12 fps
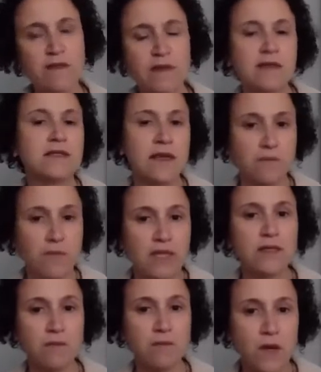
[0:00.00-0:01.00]
things I
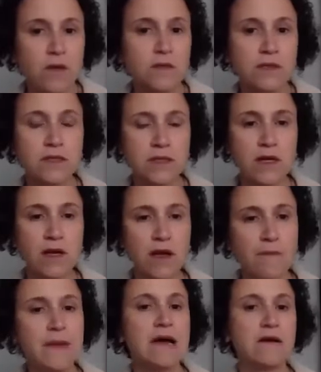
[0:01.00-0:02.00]
miss the most
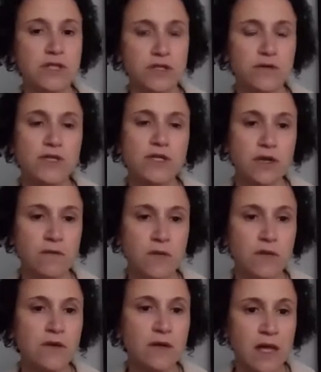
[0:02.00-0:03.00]
about Jewish
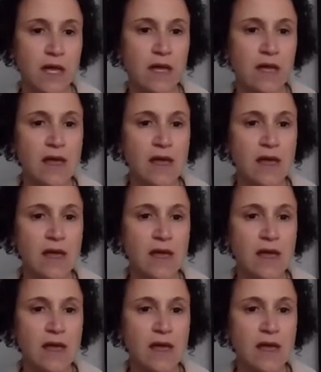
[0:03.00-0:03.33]
community.